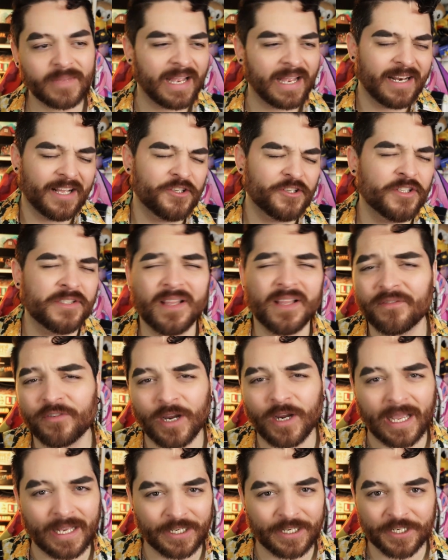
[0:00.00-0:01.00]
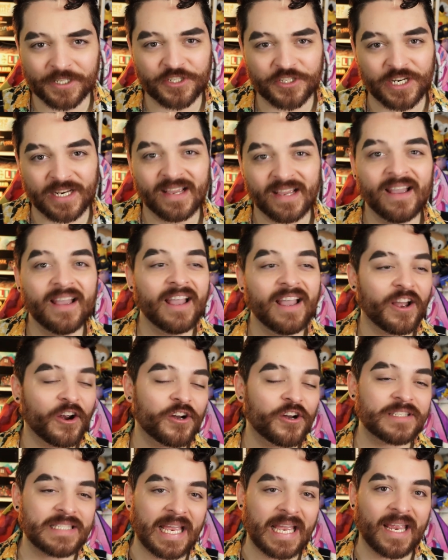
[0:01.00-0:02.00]
And I just love her energy. Her
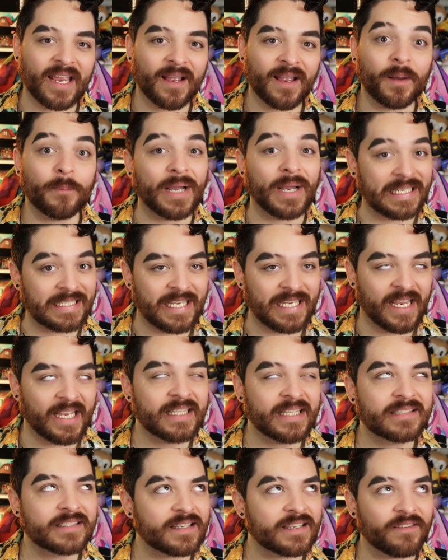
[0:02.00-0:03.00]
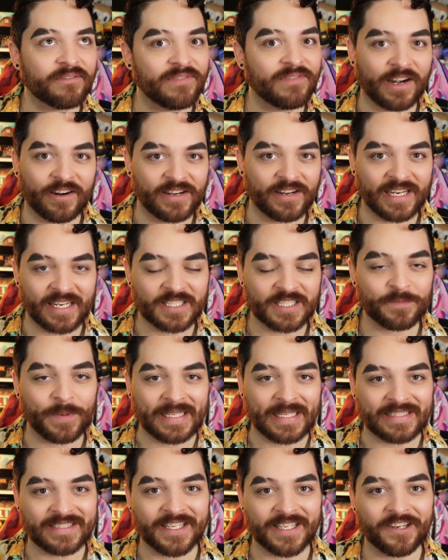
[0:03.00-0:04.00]
saying, "My tits, very
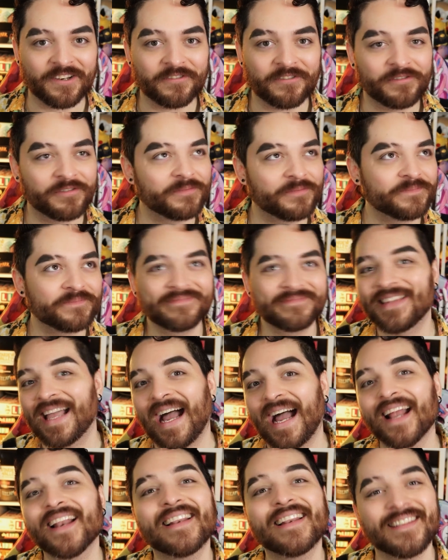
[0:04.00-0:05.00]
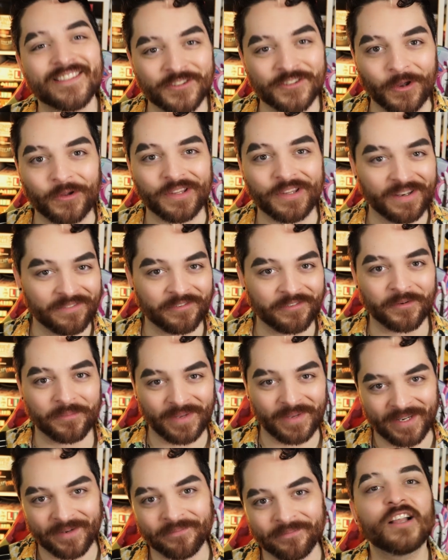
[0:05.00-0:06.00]
expensive." That sold it for
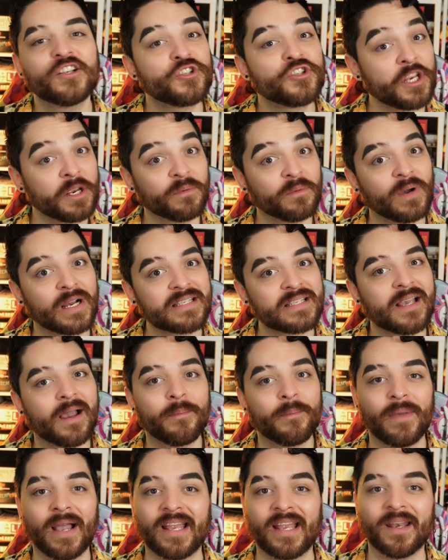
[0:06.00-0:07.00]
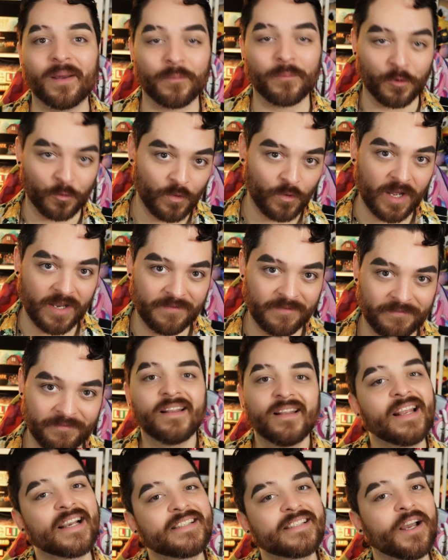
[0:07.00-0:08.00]
me. She was my number 1.
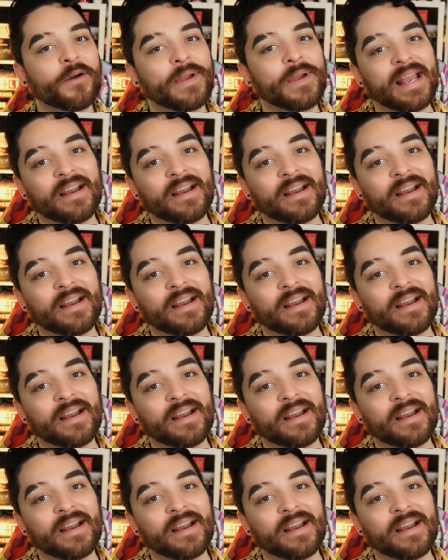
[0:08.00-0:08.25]
Next up, we